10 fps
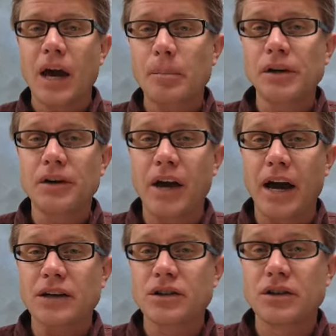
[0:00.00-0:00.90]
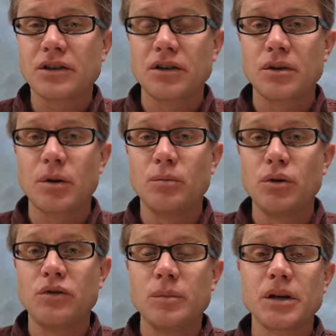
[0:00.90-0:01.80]
Capillary action is going to be
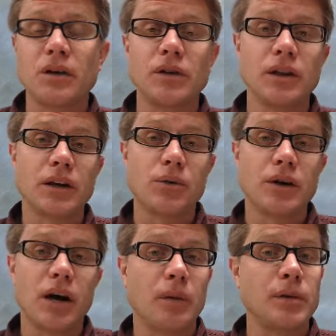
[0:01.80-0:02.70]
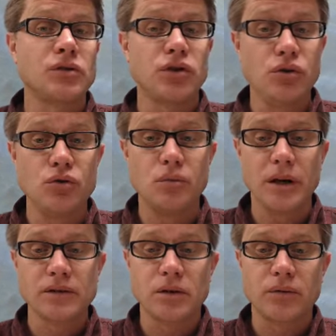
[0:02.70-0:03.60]
movement of a liquid up a tube.
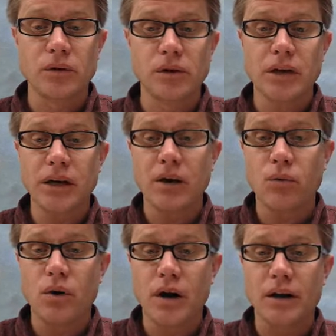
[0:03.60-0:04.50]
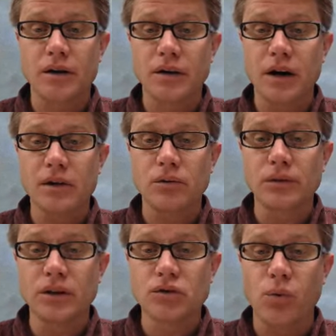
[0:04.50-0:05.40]
And so if we're looking at water, not
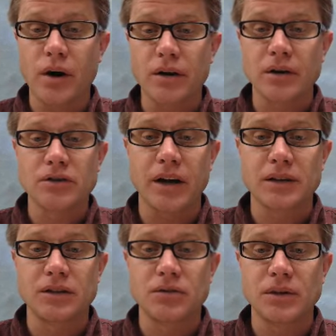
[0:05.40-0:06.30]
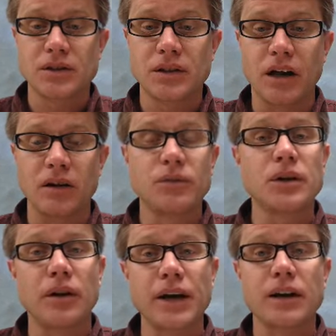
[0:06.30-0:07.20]
only is water attracted to itself,
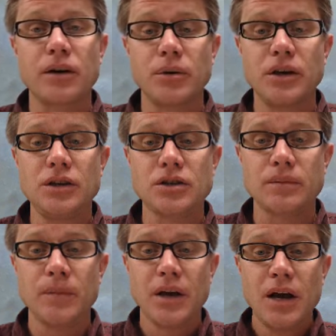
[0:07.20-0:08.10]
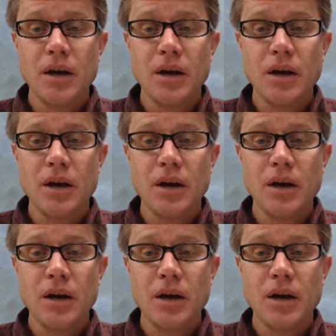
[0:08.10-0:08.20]
we call that cohesion,